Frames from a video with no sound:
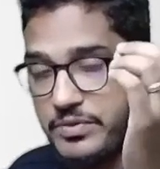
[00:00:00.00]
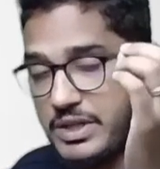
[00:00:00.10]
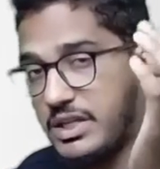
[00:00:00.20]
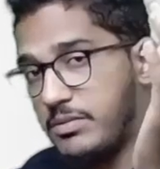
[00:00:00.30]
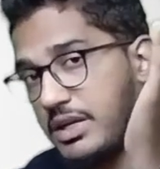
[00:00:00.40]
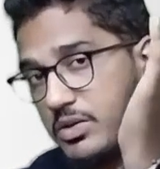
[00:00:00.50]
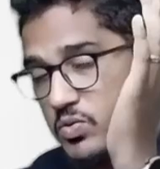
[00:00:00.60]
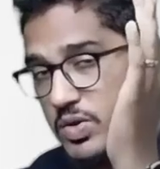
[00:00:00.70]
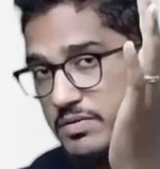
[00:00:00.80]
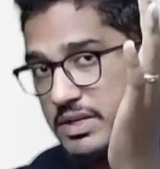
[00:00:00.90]
Nothing but
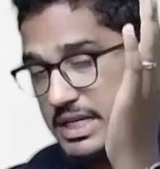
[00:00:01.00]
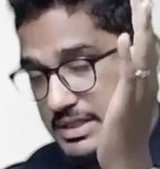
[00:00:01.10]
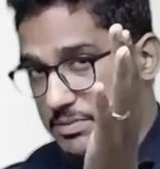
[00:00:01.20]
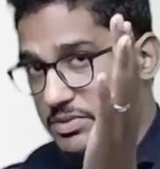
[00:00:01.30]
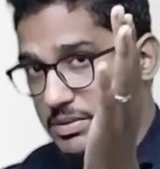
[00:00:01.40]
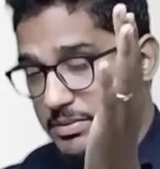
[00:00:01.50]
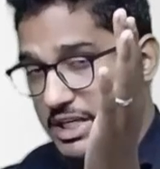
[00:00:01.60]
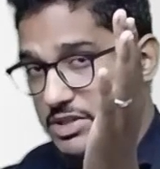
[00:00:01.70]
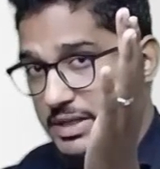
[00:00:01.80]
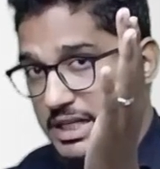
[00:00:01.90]
whatever assumption
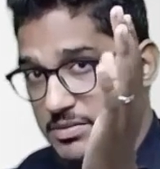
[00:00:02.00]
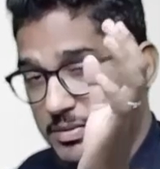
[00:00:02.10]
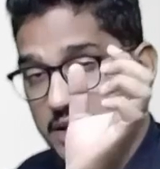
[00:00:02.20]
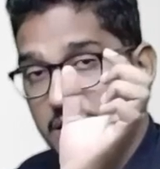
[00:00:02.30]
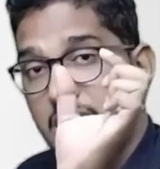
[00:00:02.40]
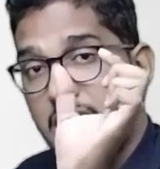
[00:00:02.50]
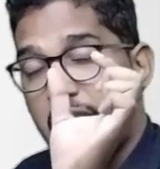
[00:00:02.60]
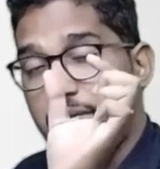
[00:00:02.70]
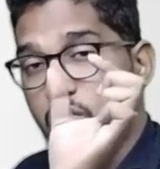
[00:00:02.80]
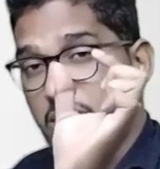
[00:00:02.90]
management has made
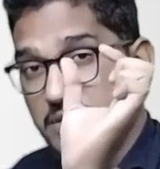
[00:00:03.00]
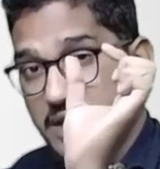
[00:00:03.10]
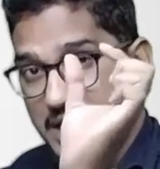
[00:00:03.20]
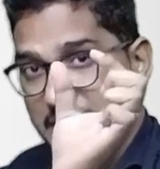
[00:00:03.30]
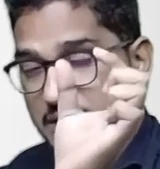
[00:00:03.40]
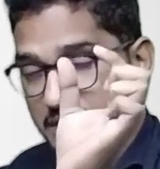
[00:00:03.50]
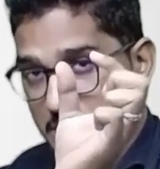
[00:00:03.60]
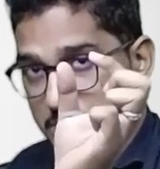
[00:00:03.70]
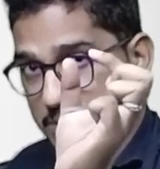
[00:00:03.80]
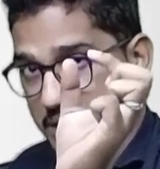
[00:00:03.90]
and whatever date they are
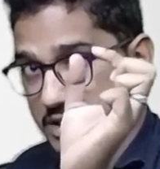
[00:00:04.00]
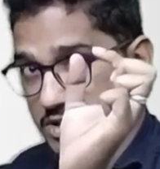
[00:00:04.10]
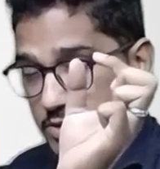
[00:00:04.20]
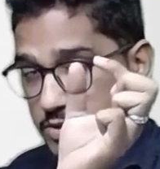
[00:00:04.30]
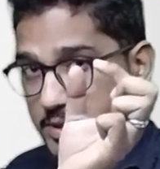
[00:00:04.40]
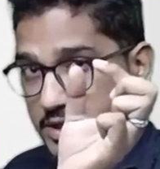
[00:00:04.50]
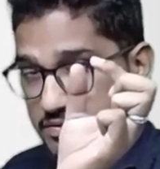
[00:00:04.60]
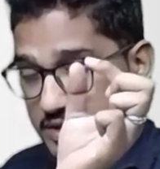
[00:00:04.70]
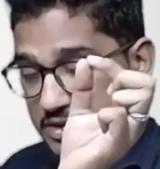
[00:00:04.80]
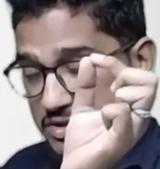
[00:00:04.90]
preparing this prospective
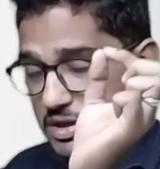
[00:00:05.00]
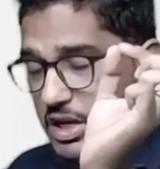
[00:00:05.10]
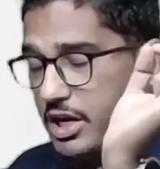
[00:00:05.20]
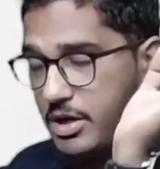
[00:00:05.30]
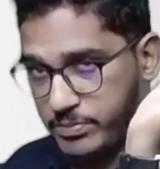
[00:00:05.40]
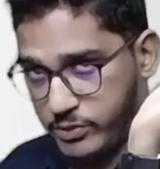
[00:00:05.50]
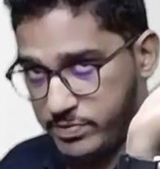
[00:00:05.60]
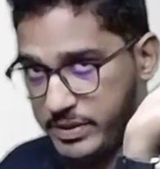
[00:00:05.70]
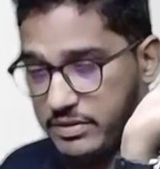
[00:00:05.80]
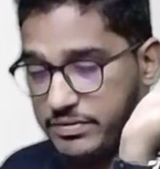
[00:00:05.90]

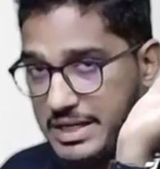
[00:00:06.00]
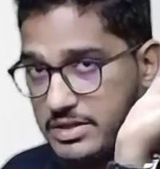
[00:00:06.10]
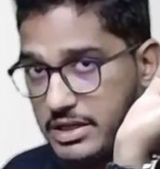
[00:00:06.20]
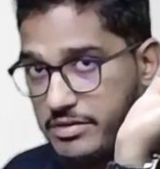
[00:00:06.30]
financial